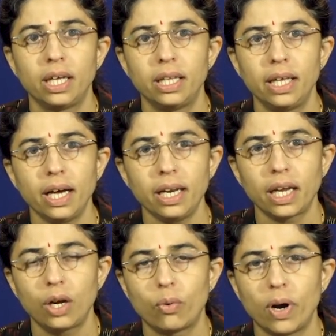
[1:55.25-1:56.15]
They are
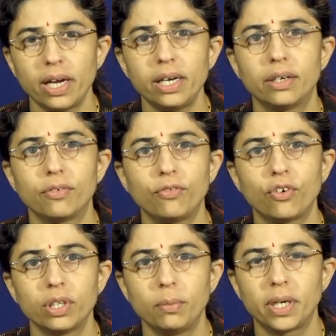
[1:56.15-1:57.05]
required
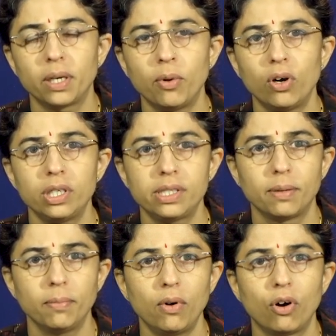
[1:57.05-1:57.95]
for the
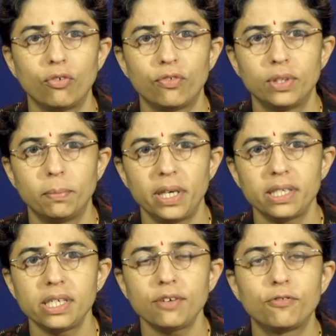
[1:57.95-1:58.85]
metabolism of the
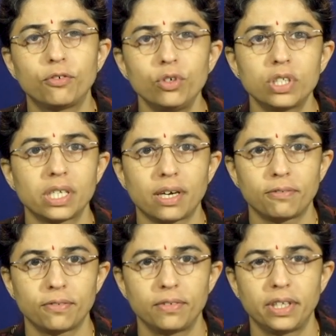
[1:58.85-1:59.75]
basic food
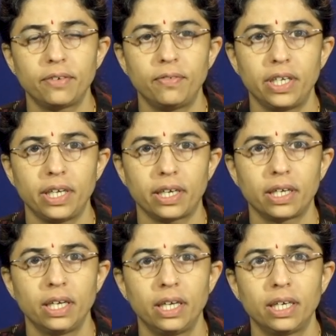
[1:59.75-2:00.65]
stuff that we
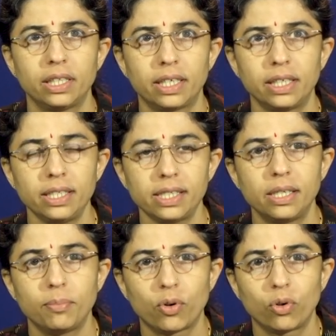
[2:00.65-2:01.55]
take that is
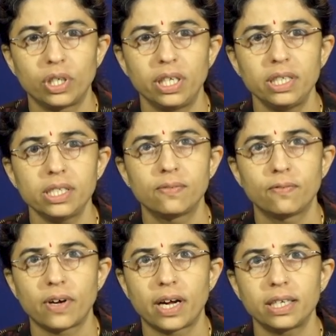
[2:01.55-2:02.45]
the proteins,
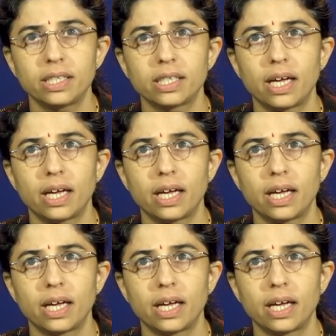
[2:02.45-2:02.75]
fats